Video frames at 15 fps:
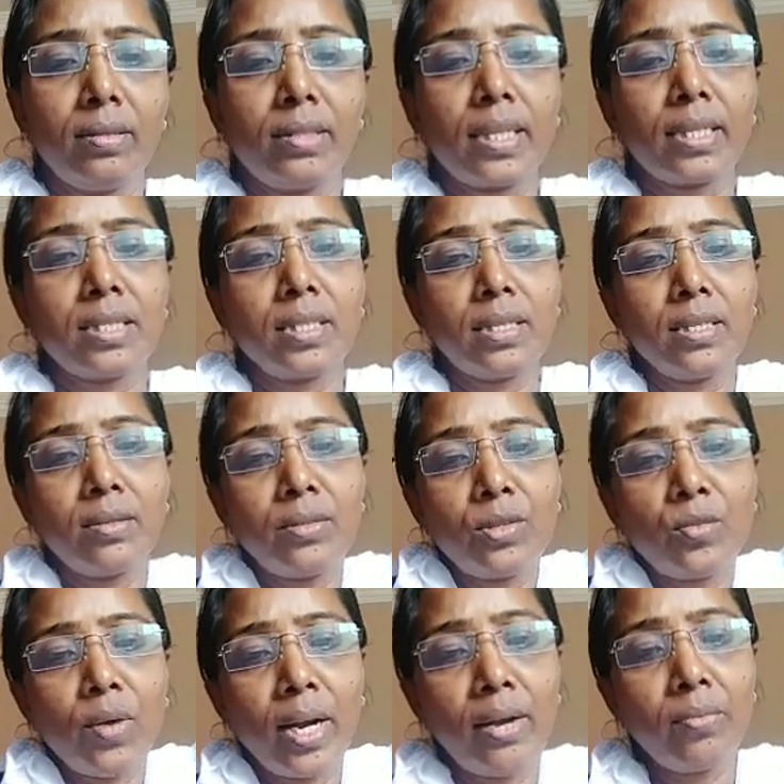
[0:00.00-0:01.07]
Section
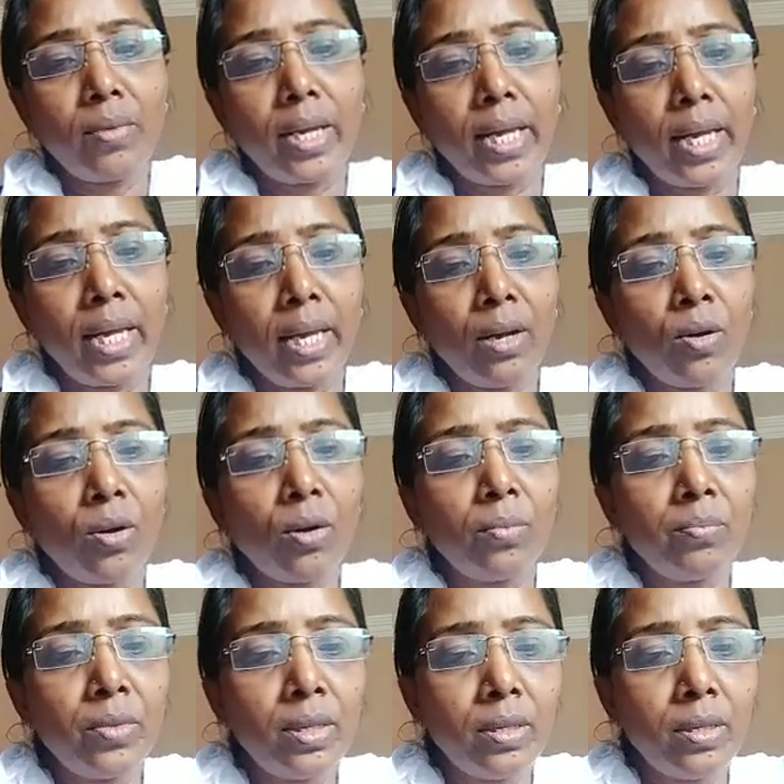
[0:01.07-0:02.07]
12A of